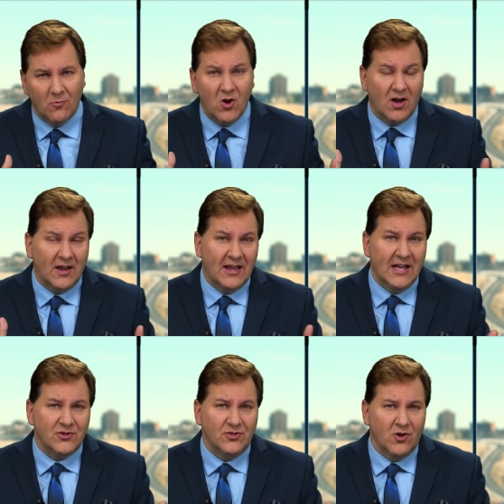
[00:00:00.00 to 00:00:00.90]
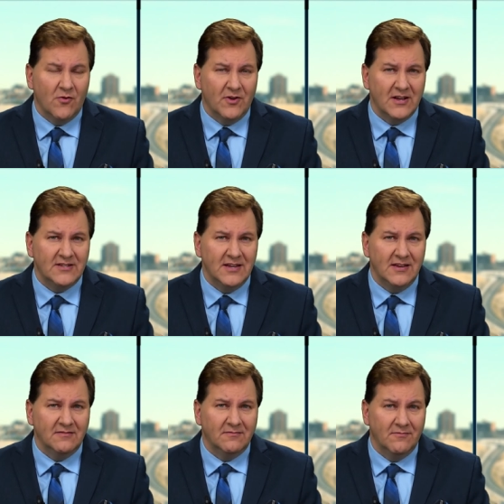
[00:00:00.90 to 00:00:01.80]
we're not going to catch the COVID
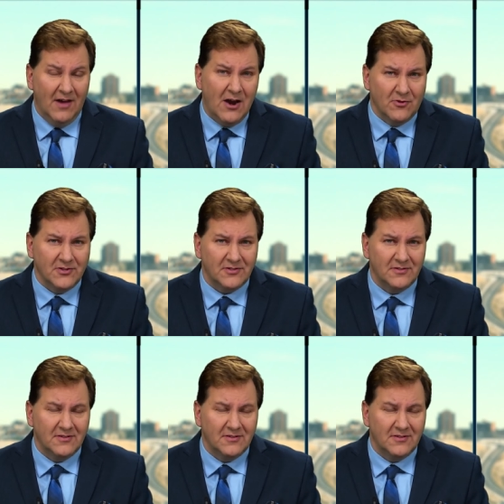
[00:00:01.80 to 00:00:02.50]
19 virus.